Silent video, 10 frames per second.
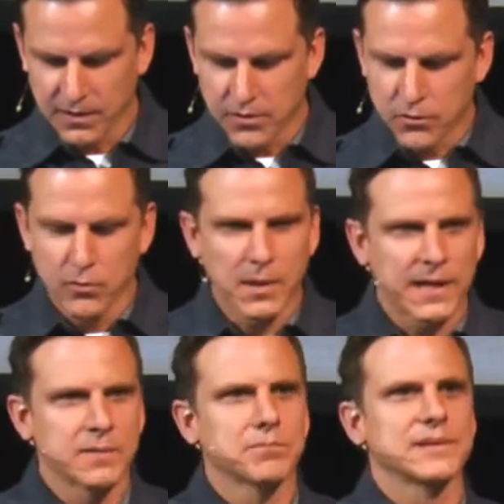Through my
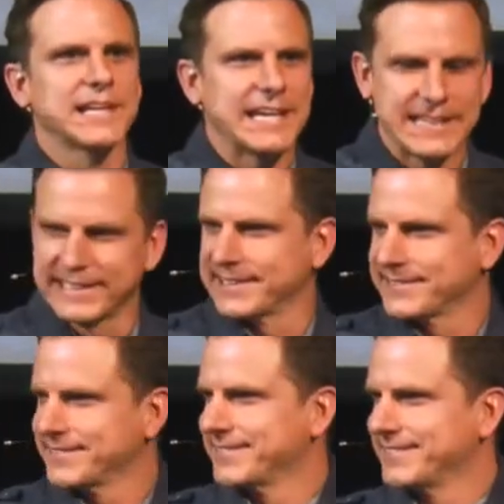complaining,
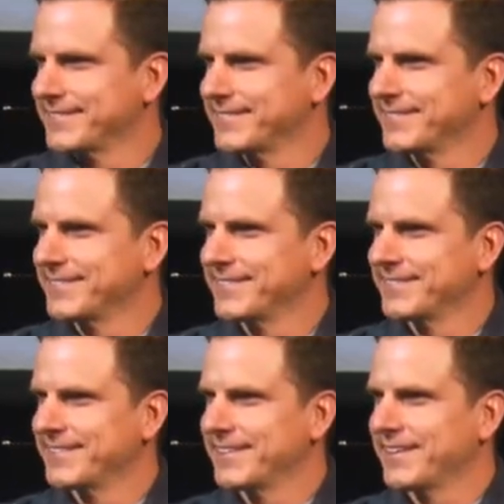
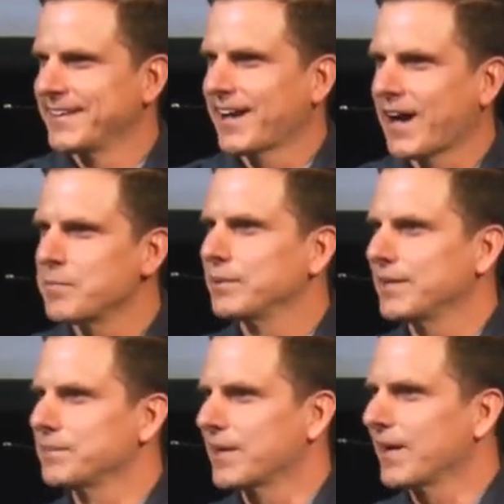I
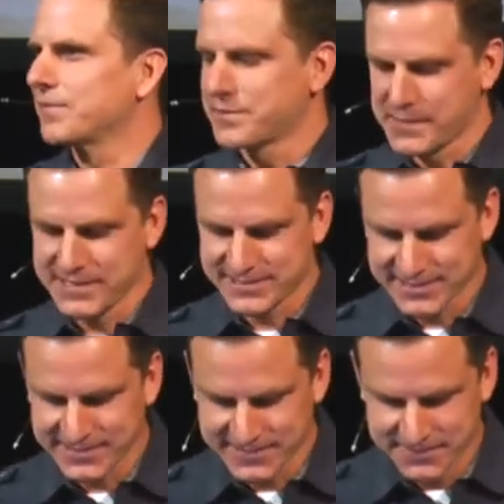blame God for my
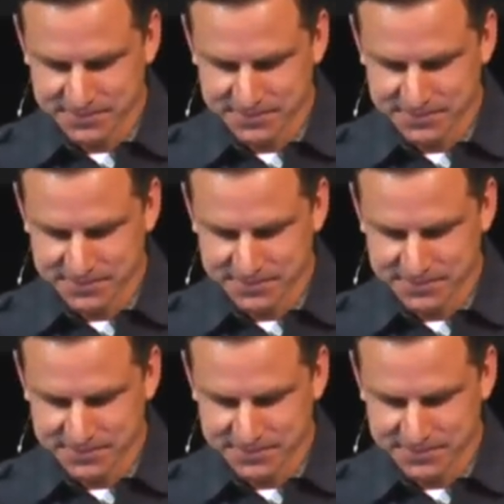sin.